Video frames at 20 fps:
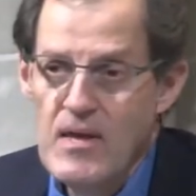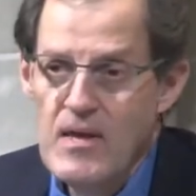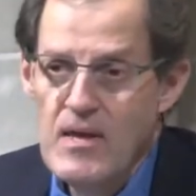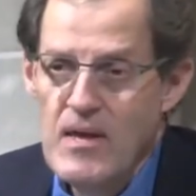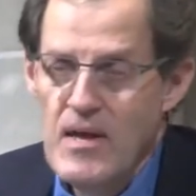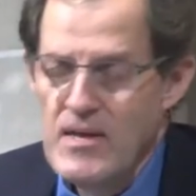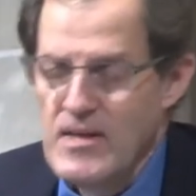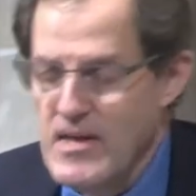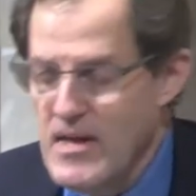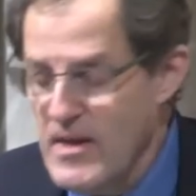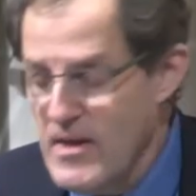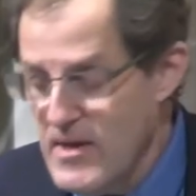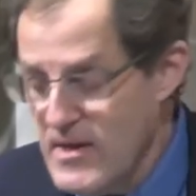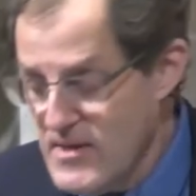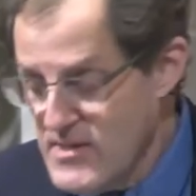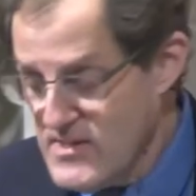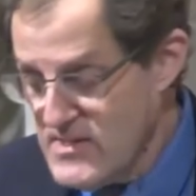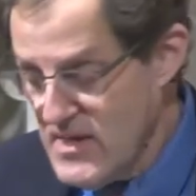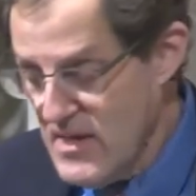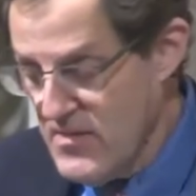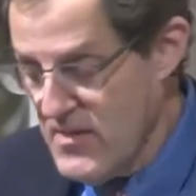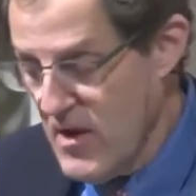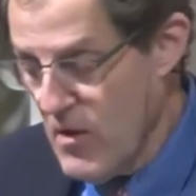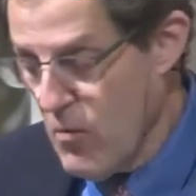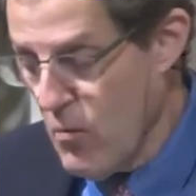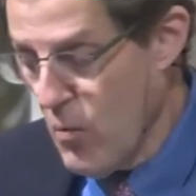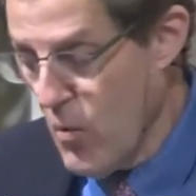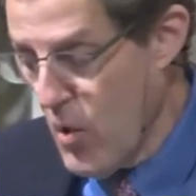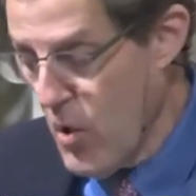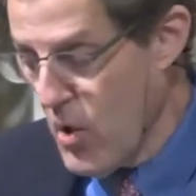And Kennedy said that
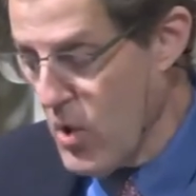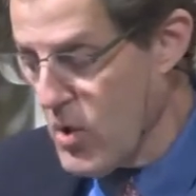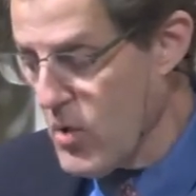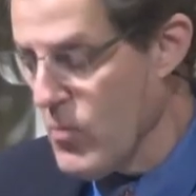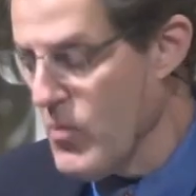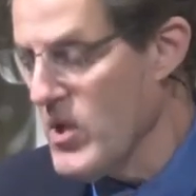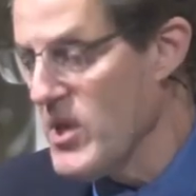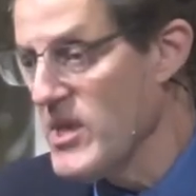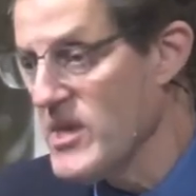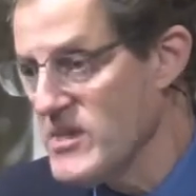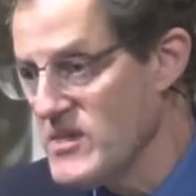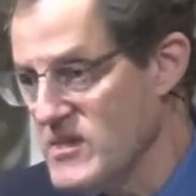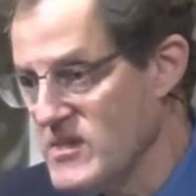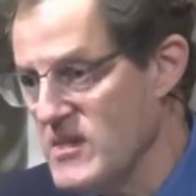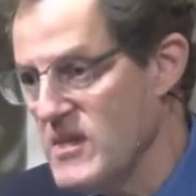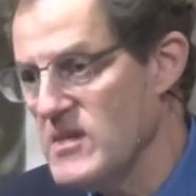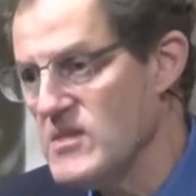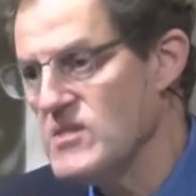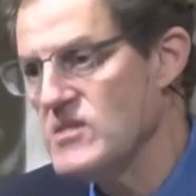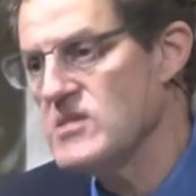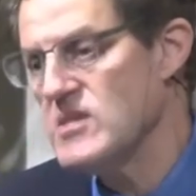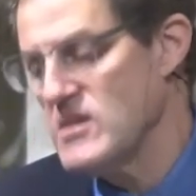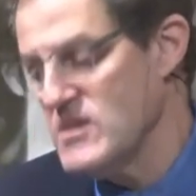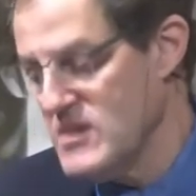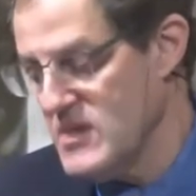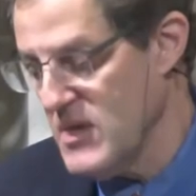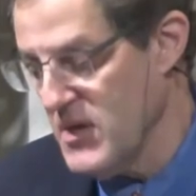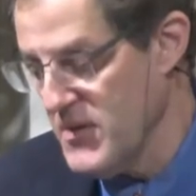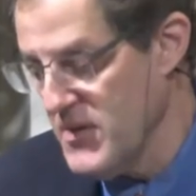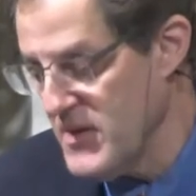war will exist
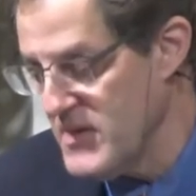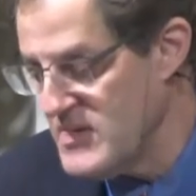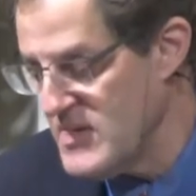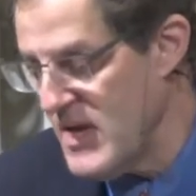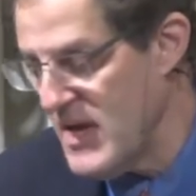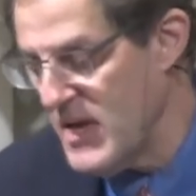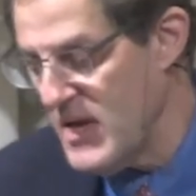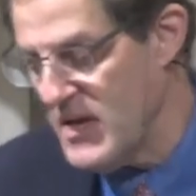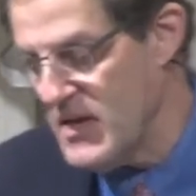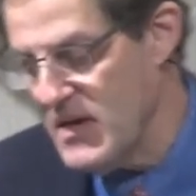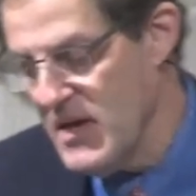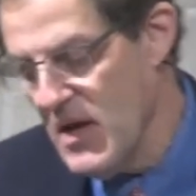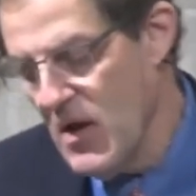until the day